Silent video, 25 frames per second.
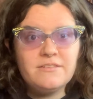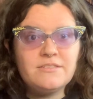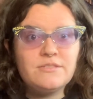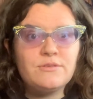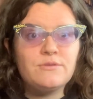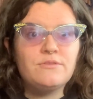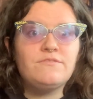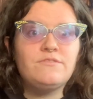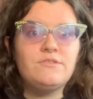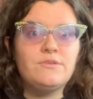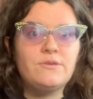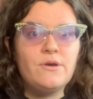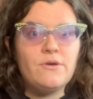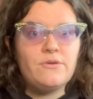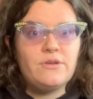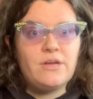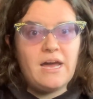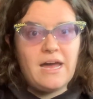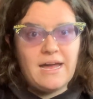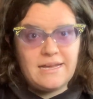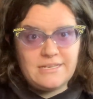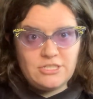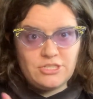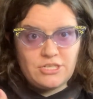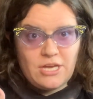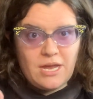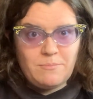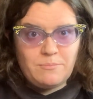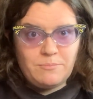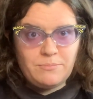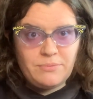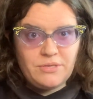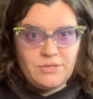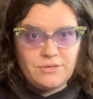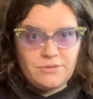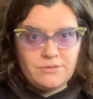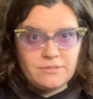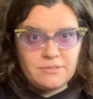So if you go to iShop
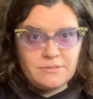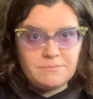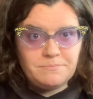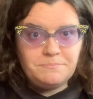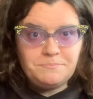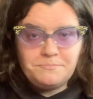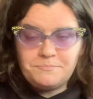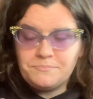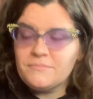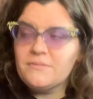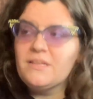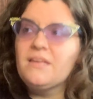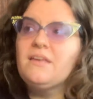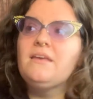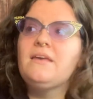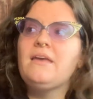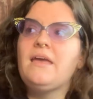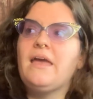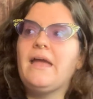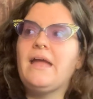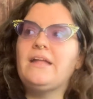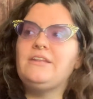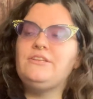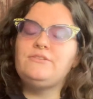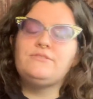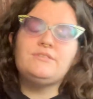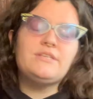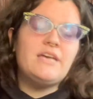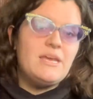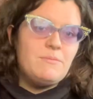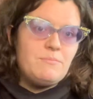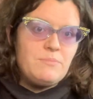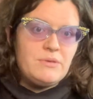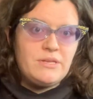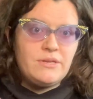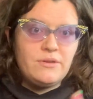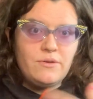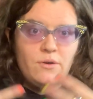Purium and you
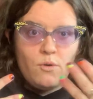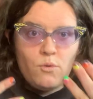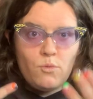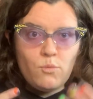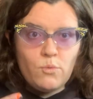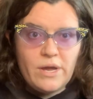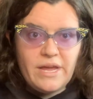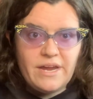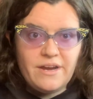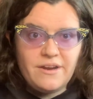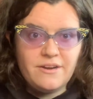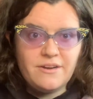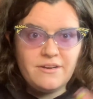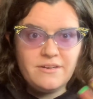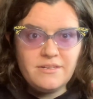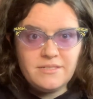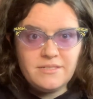type in Aware